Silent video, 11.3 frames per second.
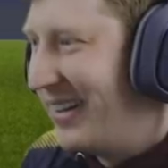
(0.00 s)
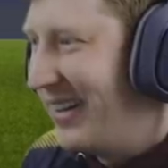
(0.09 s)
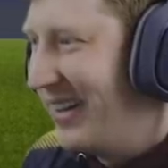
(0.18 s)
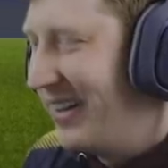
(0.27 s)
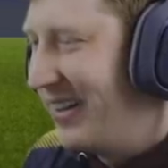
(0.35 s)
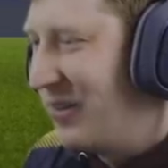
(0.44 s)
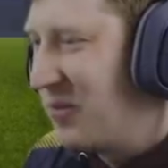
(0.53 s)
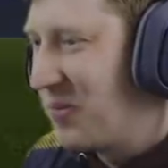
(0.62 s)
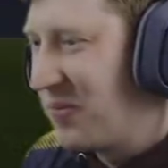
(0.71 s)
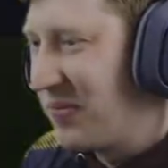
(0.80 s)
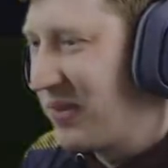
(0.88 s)
Uh,
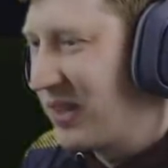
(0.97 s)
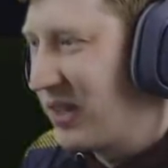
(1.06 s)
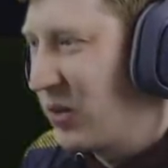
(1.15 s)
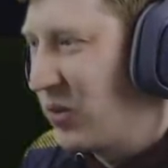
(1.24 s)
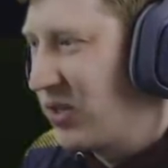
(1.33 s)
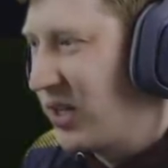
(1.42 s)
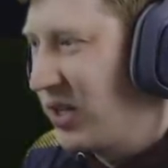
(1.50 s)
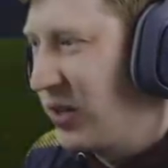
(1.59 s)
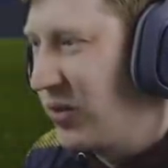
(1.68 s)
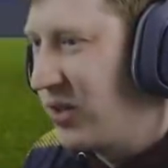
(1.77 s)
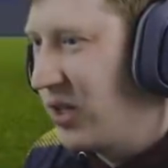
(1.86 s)
we'll say
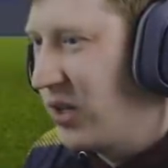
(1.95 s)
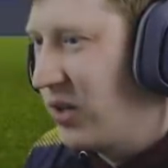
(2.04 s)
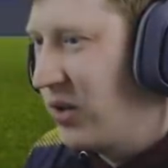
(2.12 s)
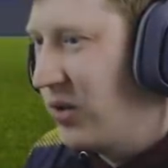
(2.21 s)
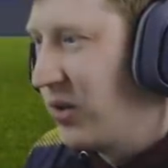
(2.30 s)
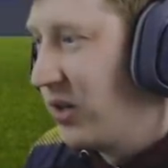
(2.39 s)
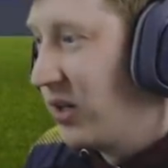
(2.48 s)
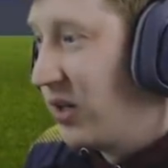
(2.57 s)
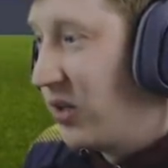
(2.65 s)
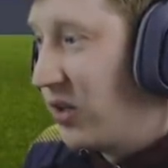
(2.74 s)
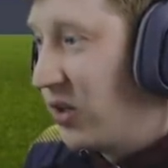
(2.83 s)
no to you.
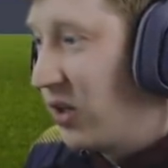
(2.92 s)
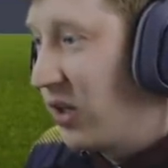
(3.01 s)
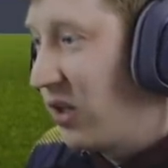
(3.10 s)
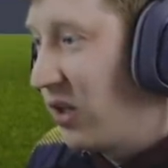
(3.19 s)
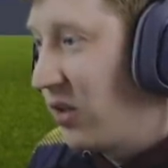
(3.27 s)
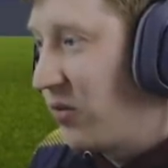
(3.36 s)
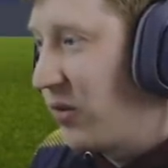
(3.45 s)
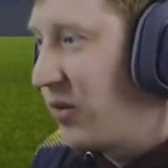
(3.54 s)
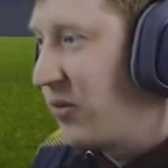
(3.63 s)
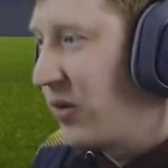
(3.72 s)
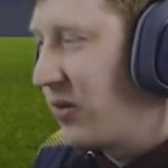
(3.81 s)
Uh,
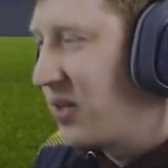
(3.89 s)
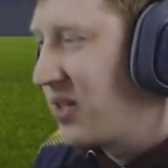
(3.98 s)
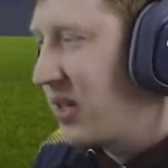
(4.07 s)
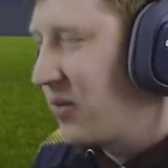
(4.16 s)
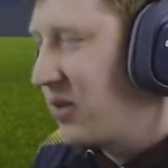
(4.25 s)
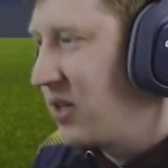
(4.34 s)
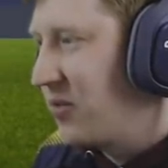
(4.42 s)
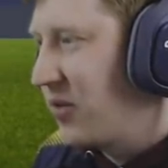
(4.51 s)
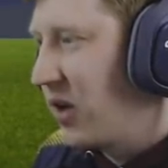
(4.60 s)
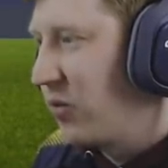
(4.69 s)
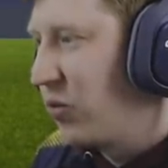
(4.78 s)
55 to
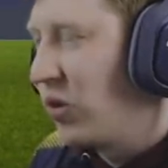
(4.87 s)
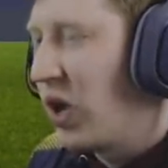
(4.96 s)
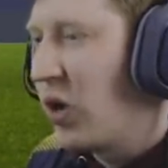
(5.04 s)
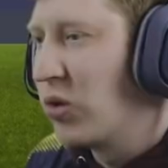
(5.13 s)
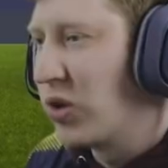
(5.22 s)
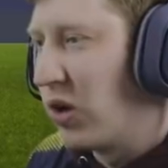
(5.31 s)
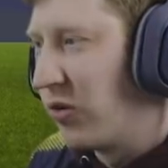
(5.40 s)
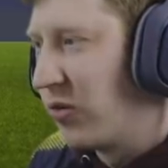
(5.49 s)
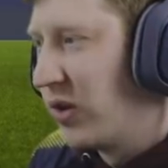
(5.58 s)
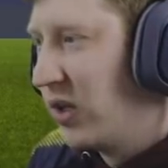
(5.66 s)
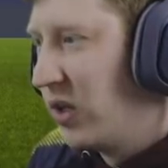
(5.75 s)
75 we'll hold off
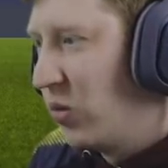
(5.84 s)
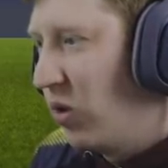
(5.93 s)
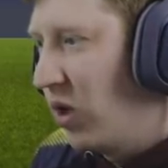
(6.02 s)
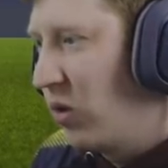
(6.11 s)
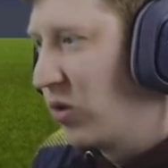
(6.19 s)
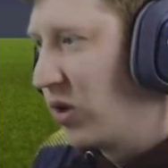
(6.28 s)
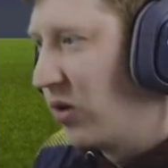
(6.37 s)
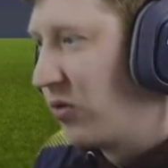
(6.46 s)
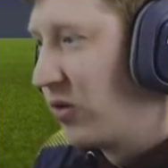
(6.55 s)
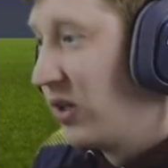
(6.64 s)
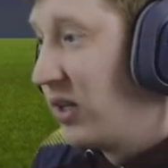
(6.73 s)
we'll hold
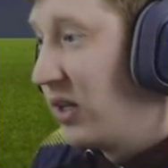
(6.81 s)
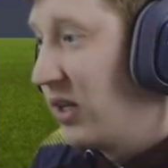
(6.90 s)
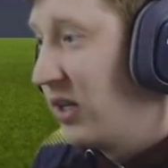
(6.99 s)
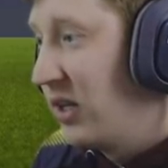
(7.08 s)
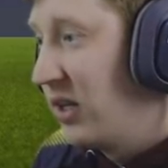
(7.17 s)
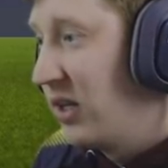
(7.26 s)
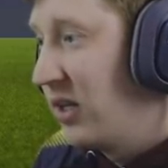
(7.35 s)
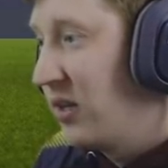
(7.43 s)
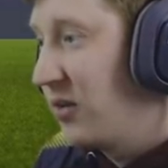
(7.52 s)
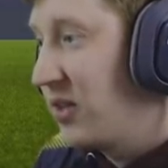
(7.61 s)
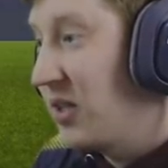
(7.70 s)
off uh,
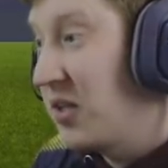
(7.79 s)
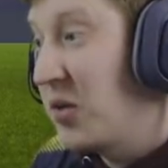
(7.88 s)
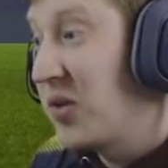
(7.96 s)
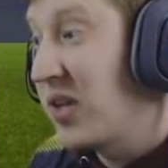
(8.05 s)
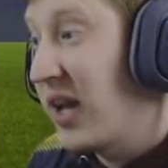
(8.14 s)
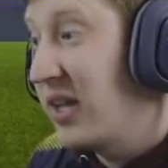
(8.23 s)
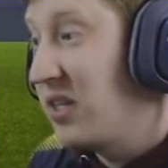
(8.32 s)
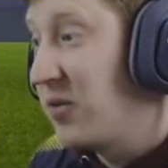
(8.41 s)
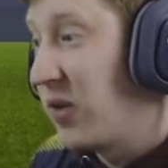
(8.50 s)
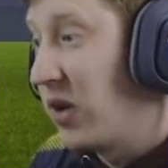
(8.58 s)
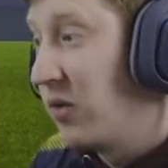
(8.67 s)
62 to
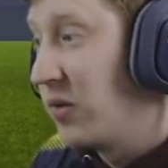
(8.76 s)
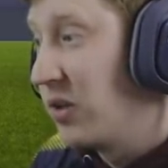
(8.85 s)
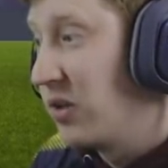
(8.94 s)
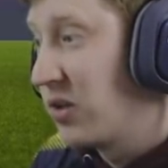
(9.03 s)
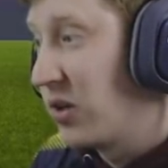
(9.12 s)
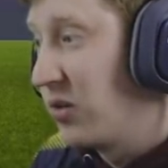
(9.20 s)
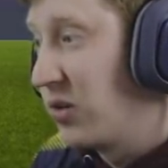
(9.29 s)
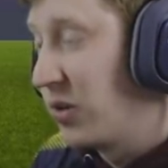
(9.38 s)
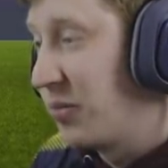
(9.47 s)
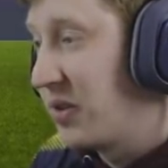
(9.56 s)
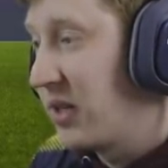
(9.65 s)
85 shows
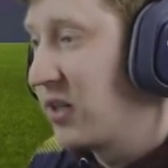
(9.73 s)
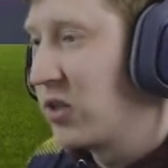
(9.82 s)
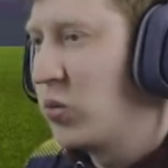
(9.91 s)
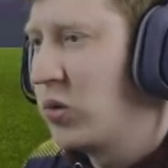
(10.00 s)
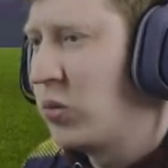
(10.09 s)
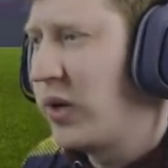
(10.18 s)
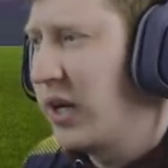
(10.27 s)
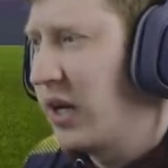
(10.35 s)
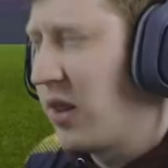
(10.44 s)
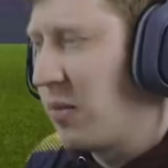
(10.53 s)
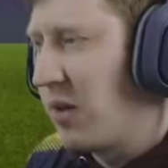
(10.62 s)
good potential we'll wait
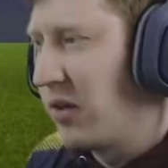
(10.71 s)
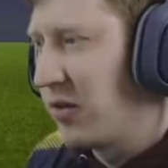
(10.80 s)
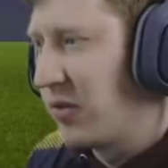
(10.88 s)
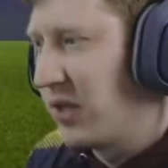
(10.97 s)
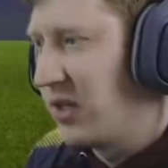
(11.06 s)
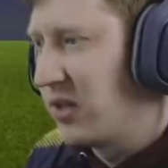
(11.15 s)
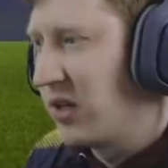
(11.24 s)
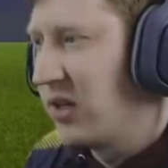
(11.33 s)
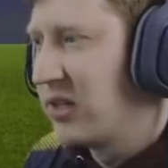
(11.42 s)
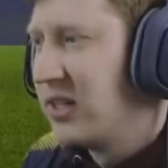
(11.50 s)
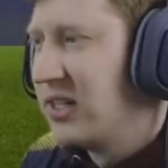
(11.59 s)
another month for these
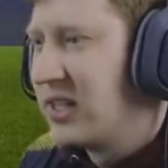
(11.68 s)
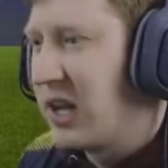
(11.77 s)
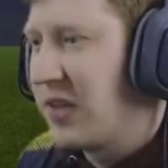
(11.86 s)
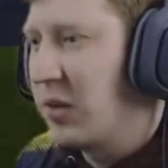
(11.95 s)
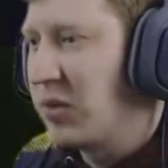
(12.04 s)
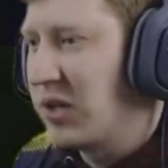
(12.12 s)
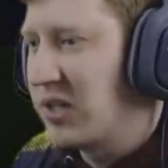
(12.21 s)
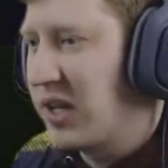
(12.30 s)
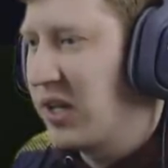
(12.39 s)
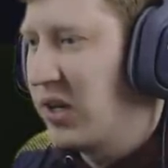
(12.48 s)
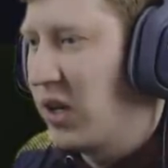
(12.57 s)
guys I think I'm gonna
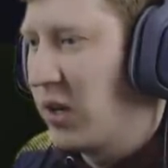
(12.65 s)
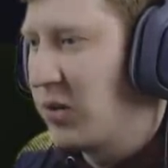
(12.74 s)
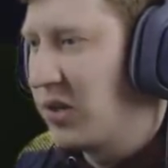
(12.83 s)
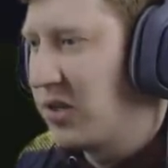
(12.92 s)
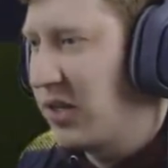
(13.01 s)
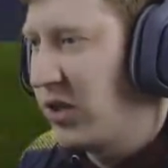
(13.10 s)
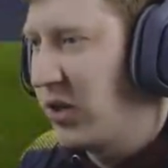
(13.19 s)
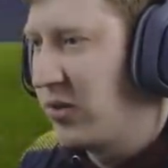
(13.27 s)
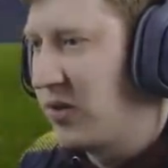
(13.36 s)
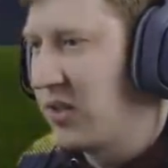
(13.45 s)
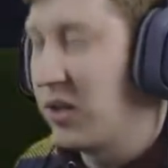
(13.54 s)
say I'm gonna say no
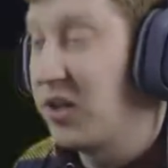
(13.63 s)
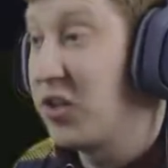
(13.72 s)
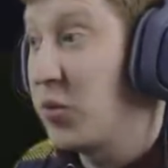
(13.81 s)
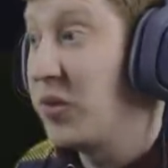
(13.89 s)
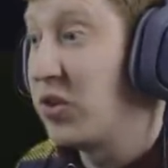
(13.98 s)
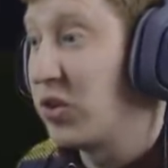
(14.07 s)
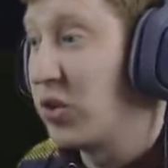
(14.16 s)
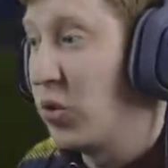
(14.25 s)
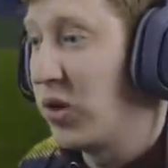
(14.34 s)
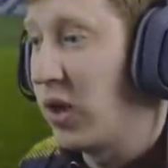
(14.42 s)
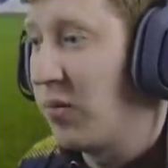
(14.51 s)
to this guy because we just
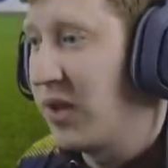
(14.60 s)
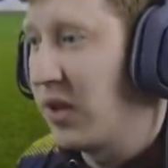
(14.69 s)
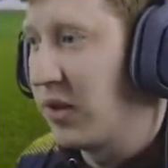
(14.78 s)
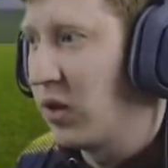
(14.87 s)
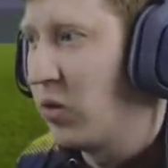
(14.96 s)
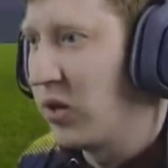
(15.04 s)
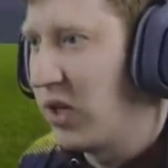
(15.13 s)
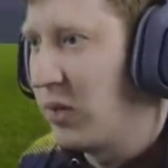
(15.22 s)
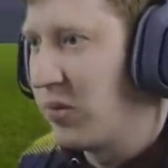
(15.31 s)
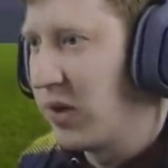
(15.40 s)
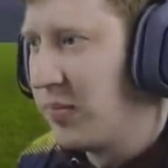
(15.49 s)
called up the other
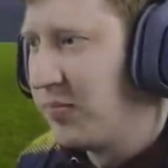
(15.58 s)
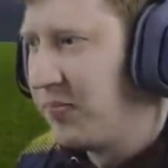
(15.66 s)
goalkeeper